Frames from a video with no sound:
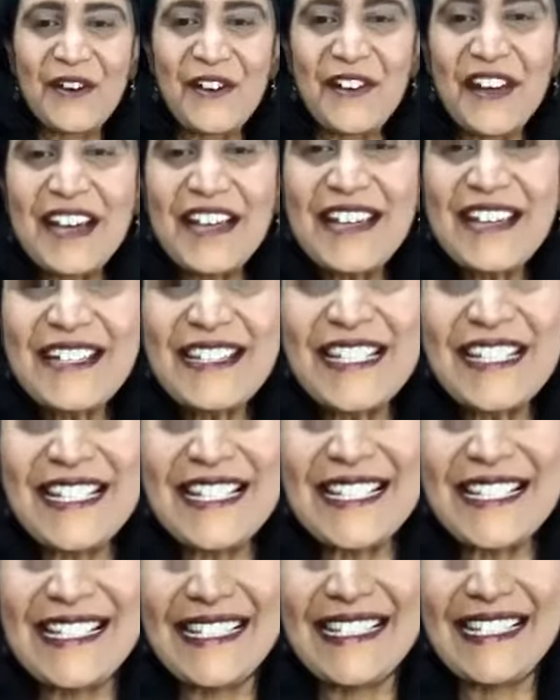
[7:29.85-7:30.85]
All right?
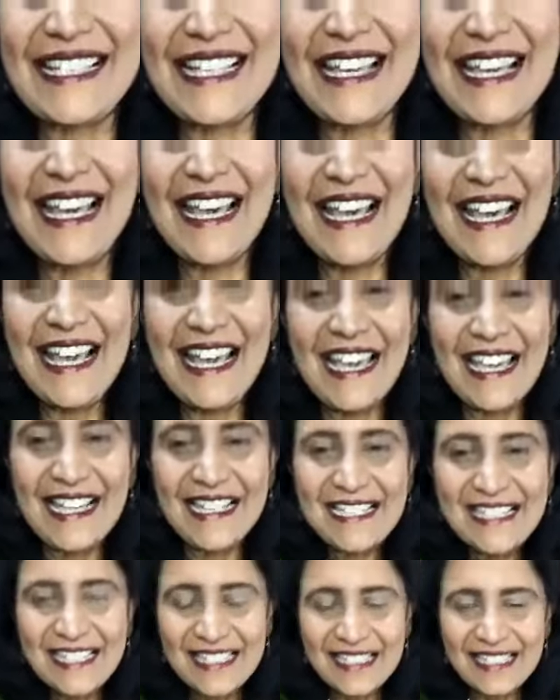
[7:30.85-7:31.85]

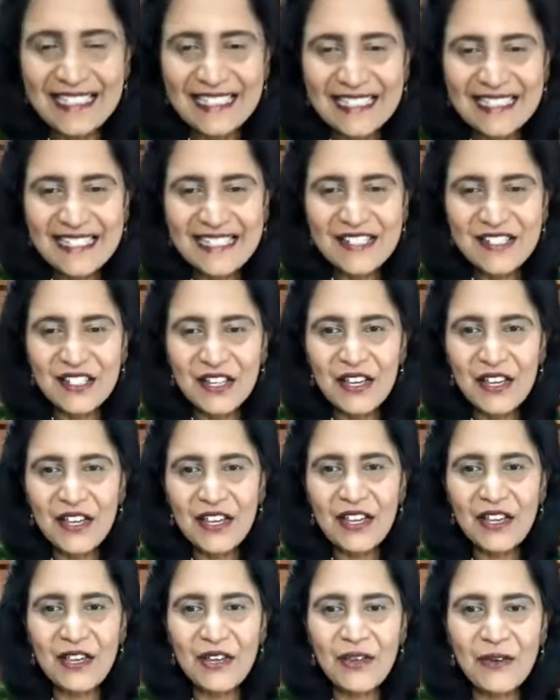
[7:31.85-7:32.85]
Excellent. So
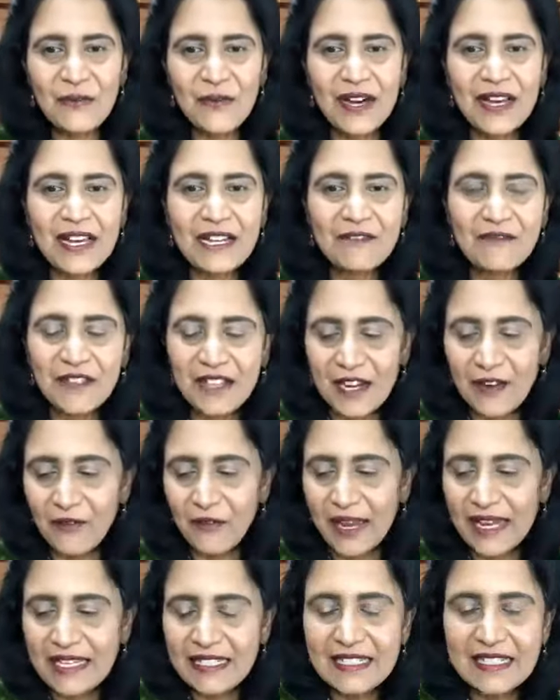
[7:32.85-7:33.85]
while we are
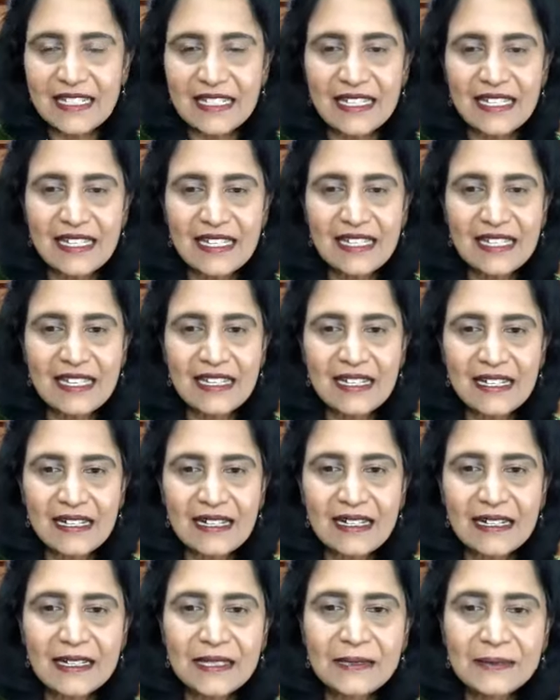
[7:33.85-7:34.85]
waiting,
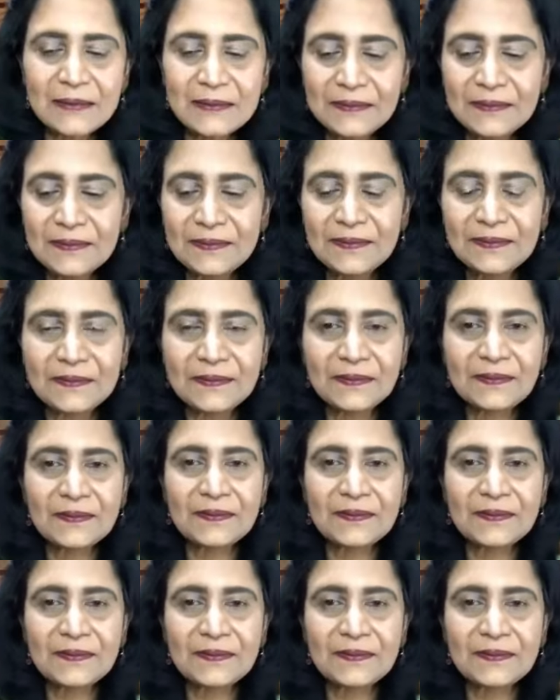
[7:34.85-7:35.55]
um,